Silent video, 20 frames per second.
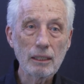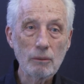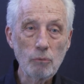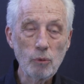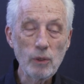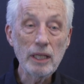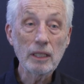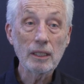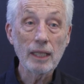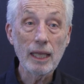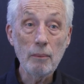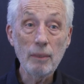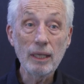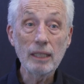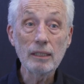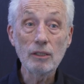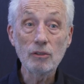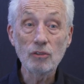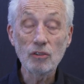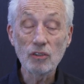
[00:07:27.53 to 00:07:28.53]

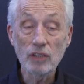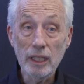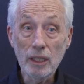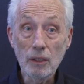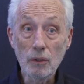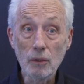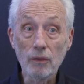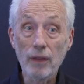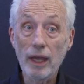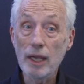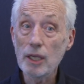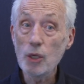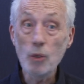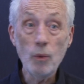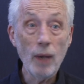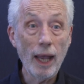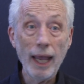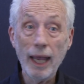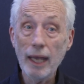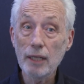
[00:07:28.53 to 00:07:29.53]
reclaiming this skill that you
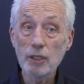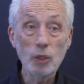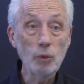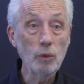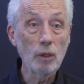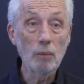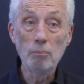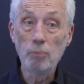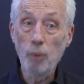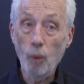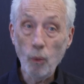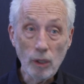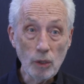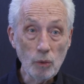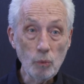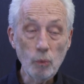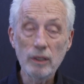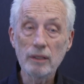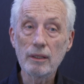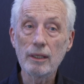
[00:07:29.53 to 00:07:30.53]
had. You were
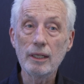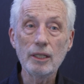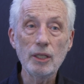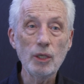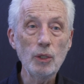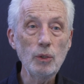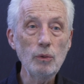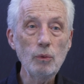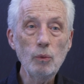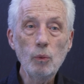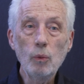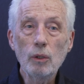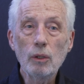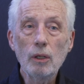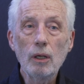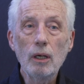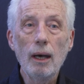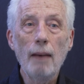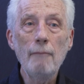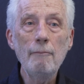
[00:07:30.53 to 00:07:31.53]
born with it. You
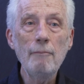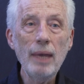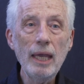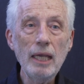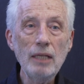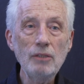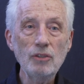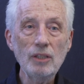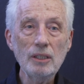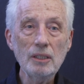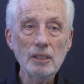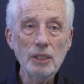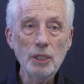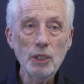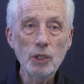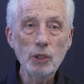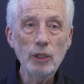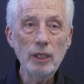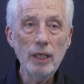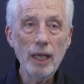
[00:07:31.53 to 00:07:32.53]
were amazingly
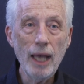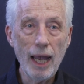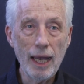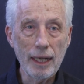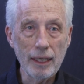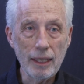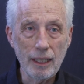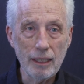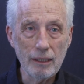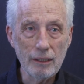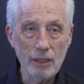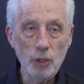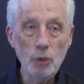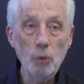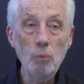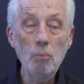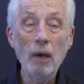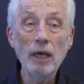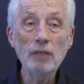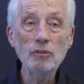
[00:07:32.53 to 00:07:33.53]
good at it. You
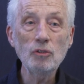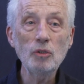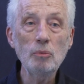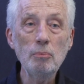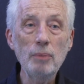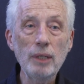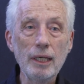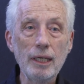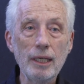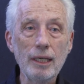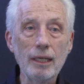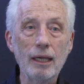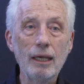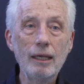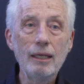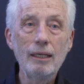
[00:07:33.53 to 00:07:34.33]
must be.